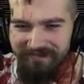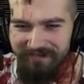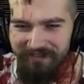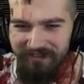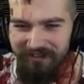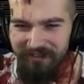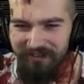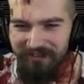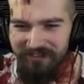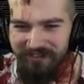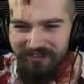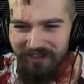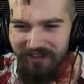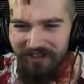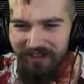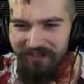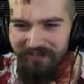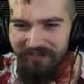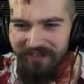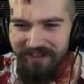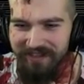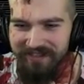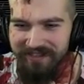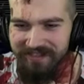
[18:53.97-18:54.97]
use all
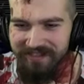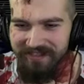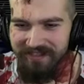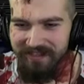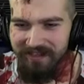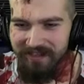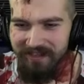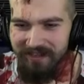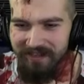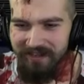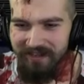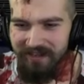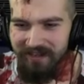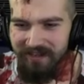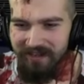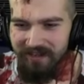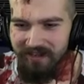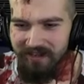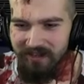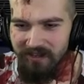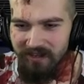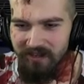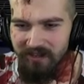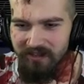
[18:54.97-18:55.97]
of this?
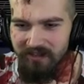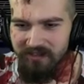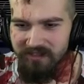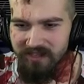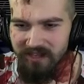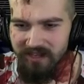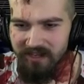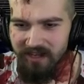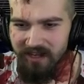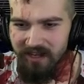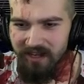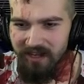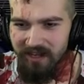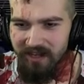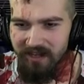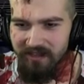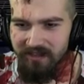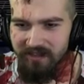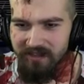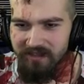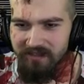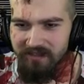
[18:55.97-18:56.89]
Oh, there's like a...